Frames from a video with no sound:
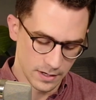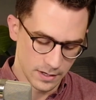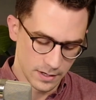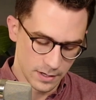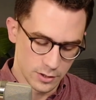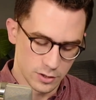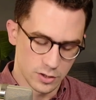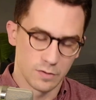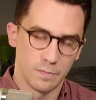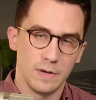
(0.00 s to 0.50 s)

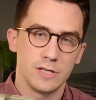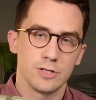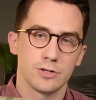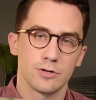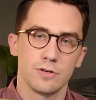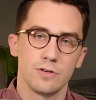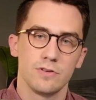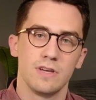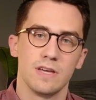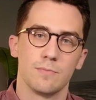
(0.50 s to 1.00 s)
So make
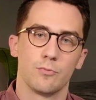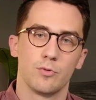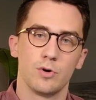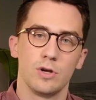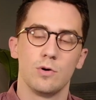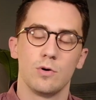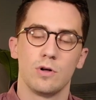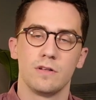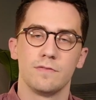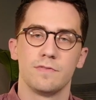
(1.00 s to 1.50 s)
sure you get pre
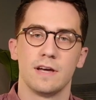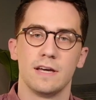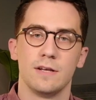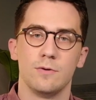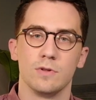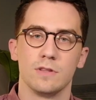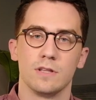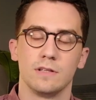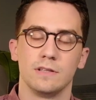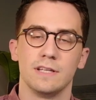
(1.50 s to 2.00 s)
qualified
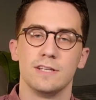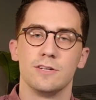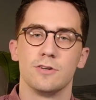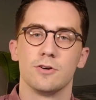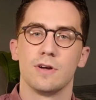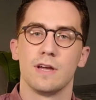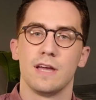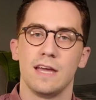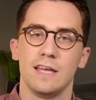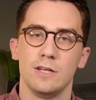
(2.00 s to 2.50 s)
with a
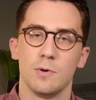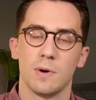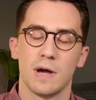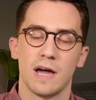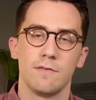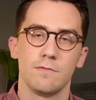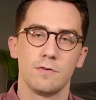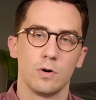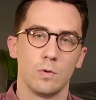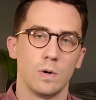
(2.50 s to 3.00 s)
lender and you
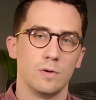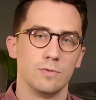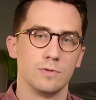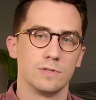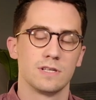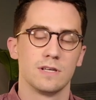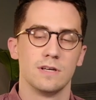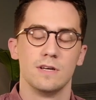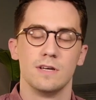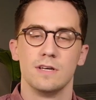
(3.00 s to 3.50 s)
have
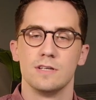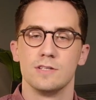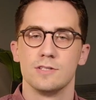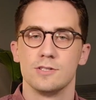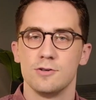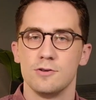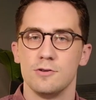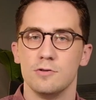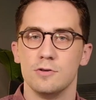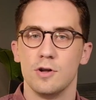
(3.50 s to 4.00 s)
quotes
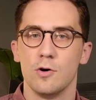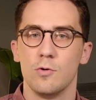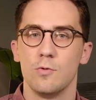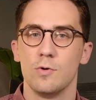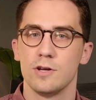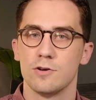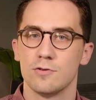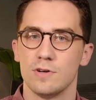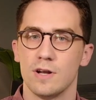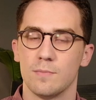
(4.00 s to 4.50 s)
so you know
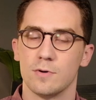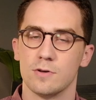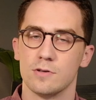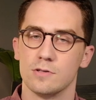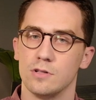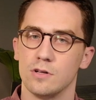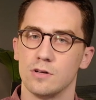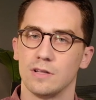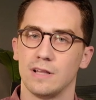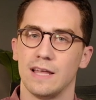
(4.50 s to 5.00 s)
what your numbers
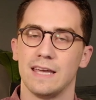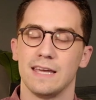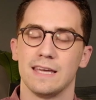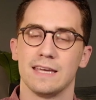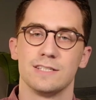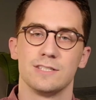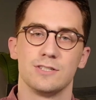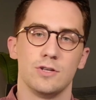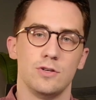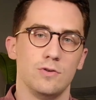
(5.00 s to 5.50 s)
look like
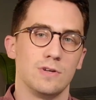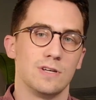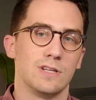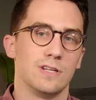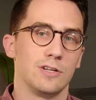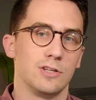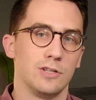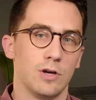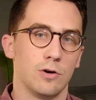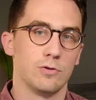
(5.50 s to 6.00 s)
so you can
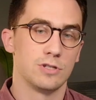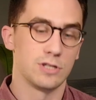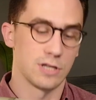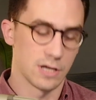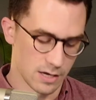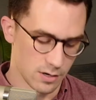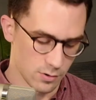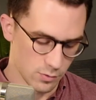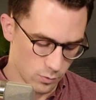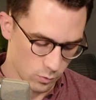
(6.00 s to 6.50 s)

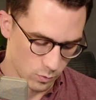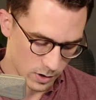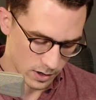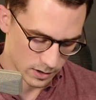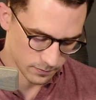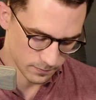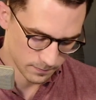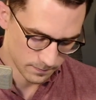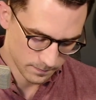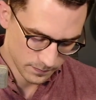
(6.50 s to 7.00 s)
negotiate
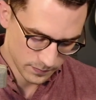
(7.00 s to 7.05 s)
well.